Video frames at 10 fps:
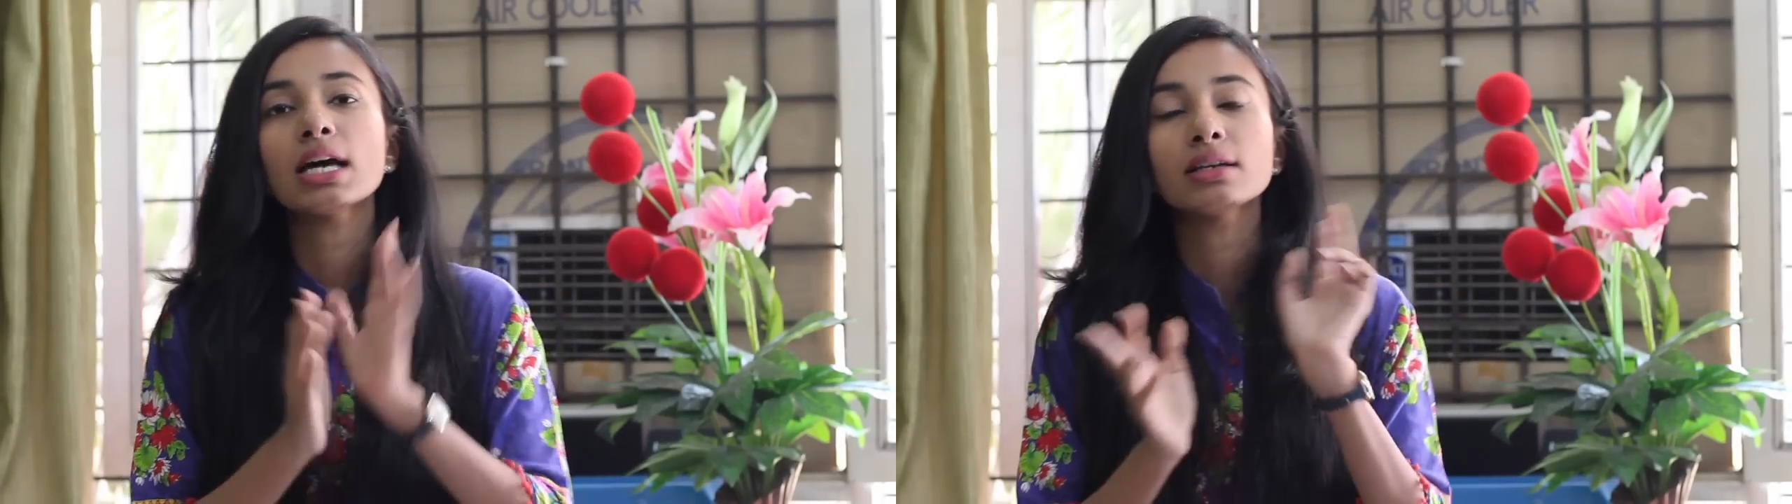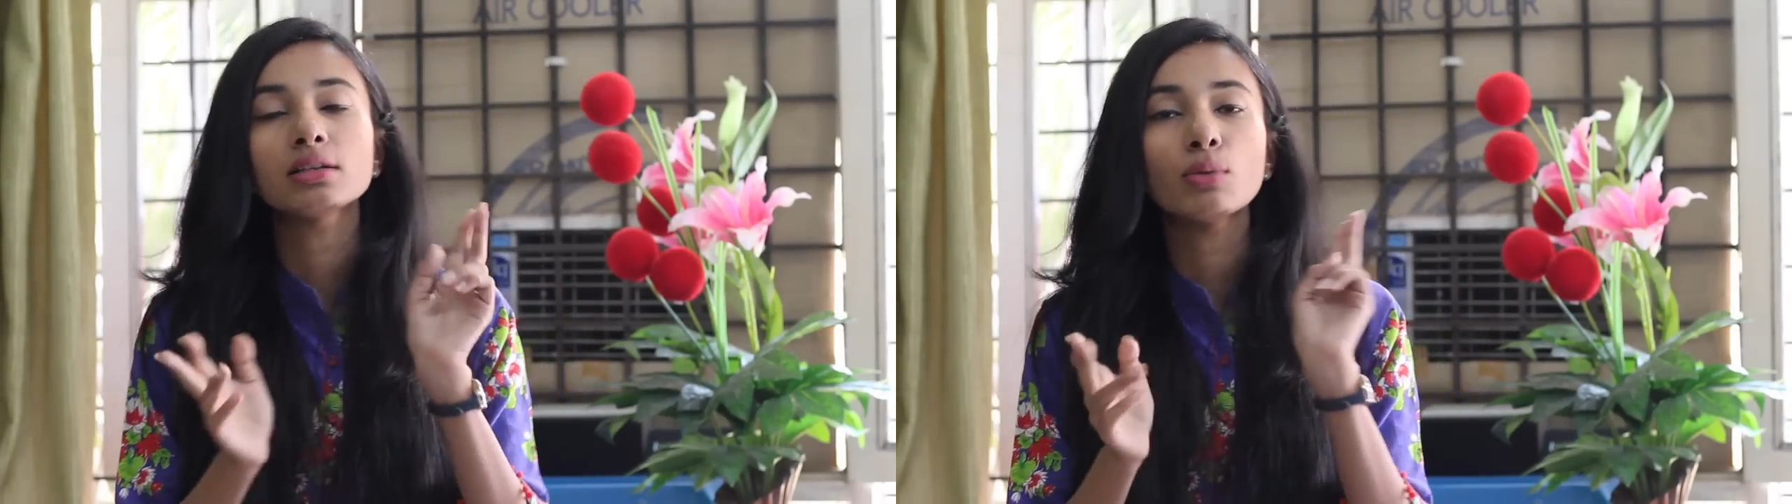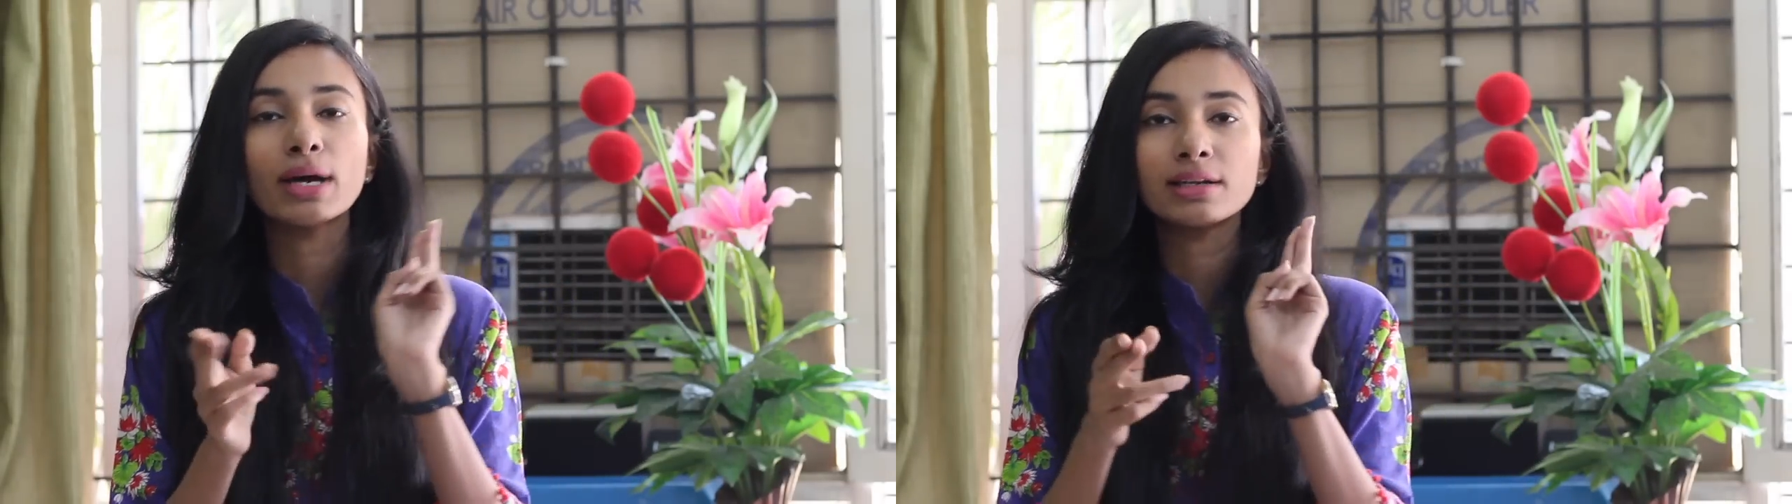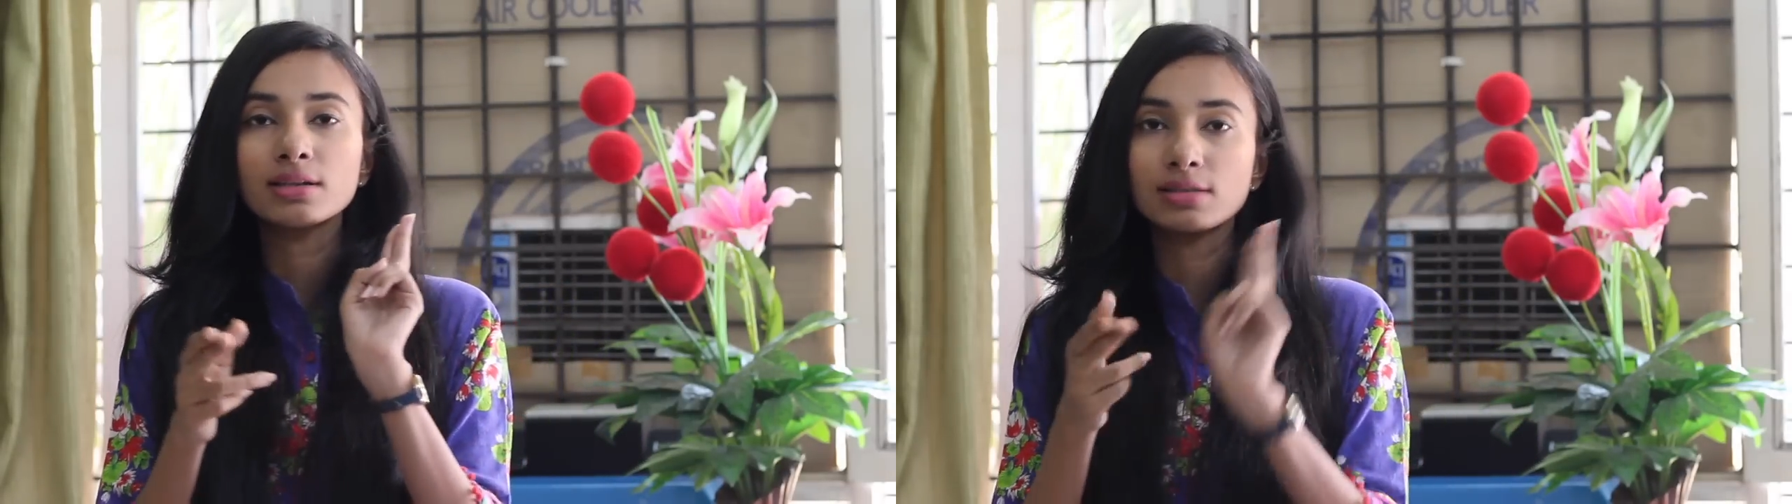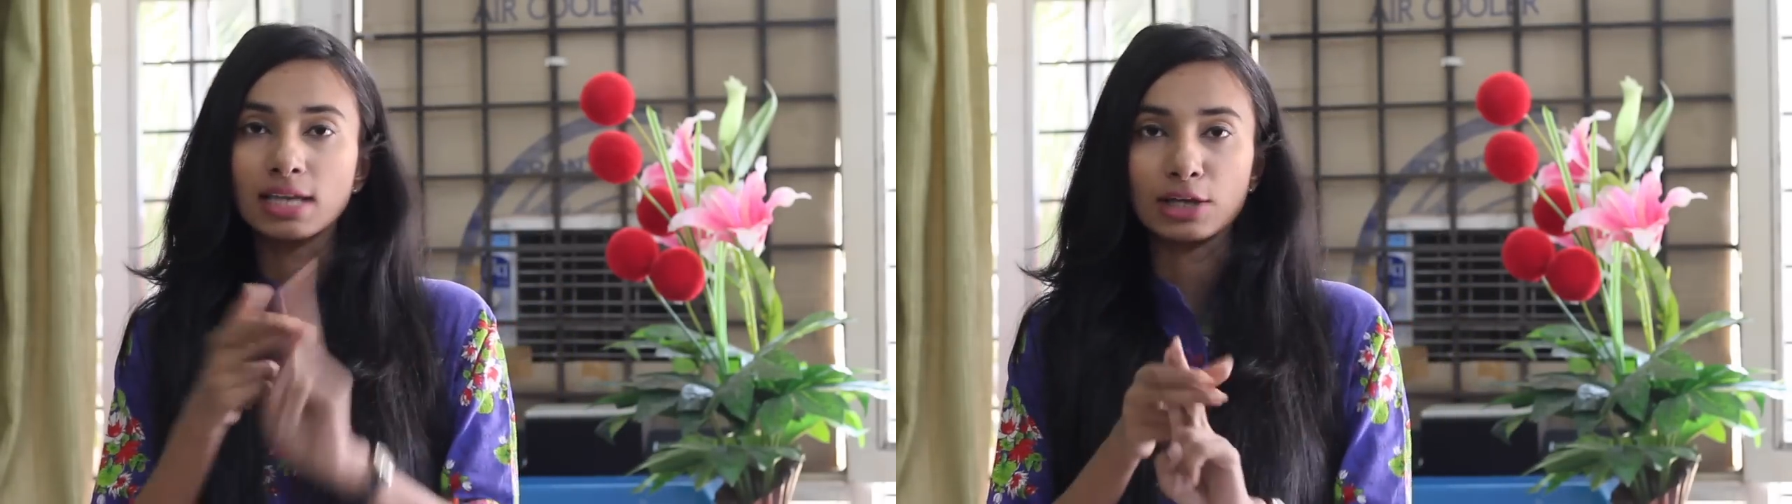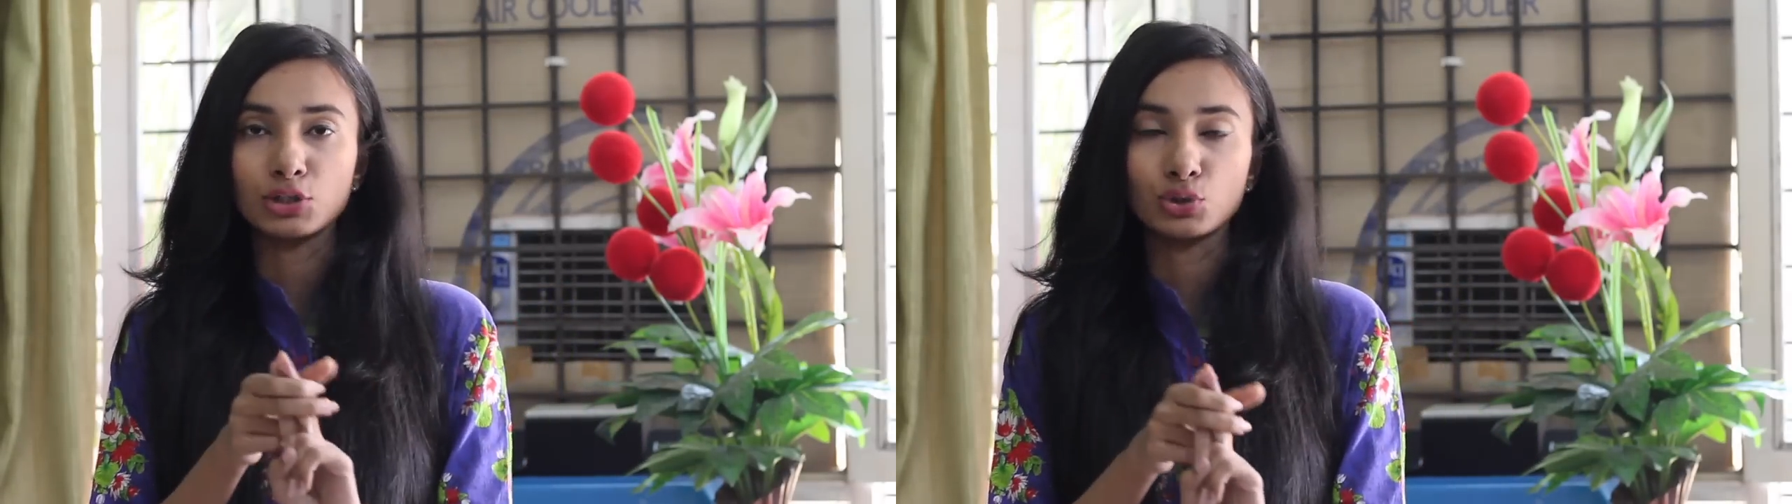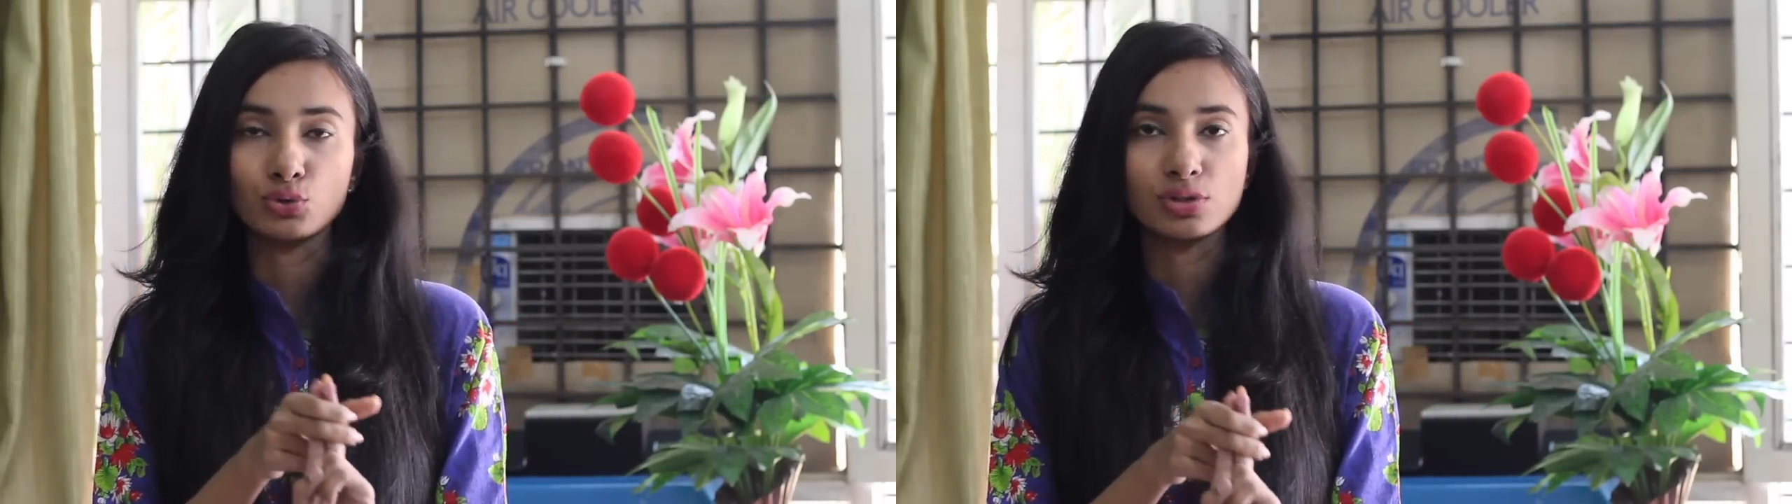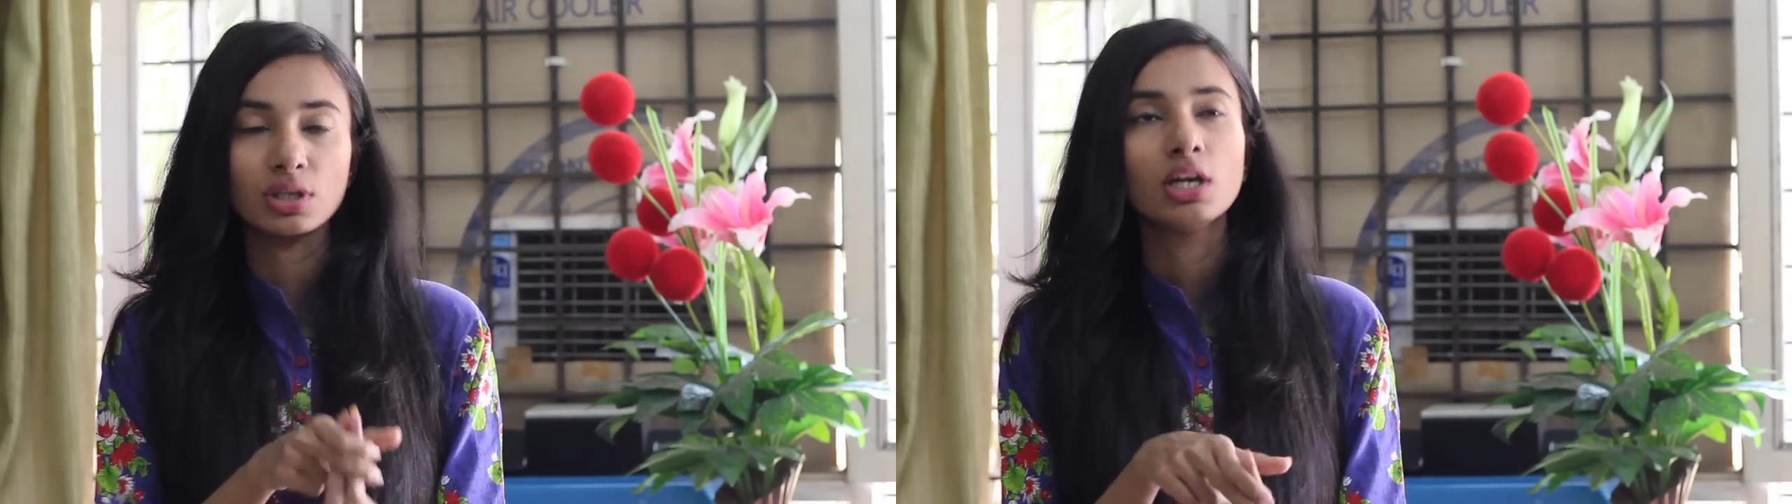another one is
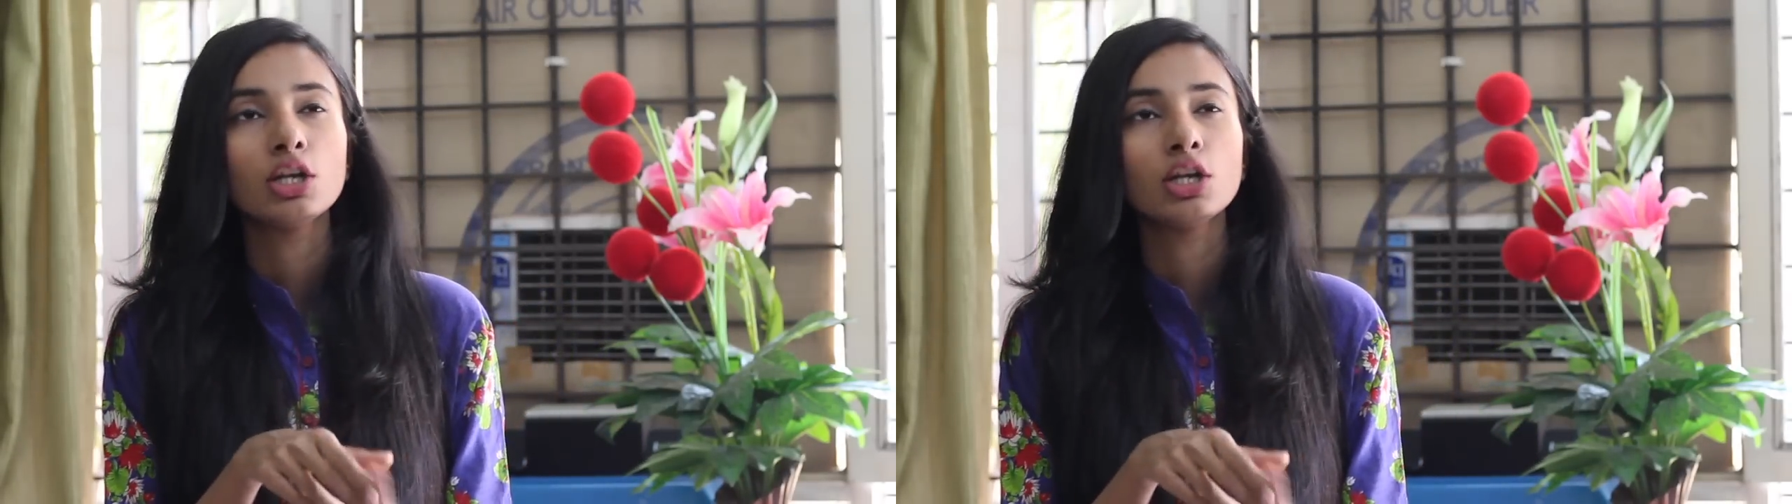cashews.